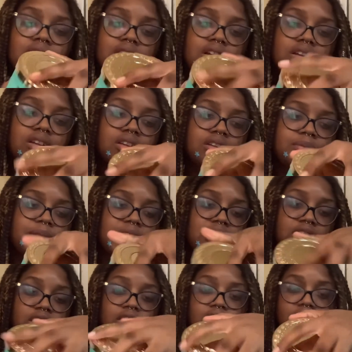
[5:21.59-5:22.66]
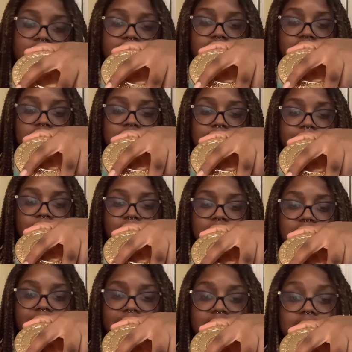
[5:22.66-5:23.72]
It literally just smells
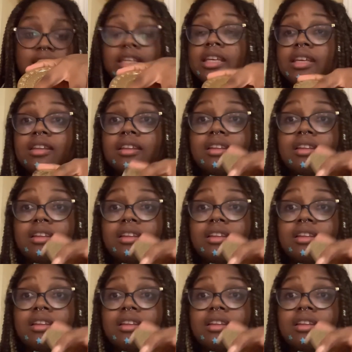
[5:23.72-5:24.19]
like tea.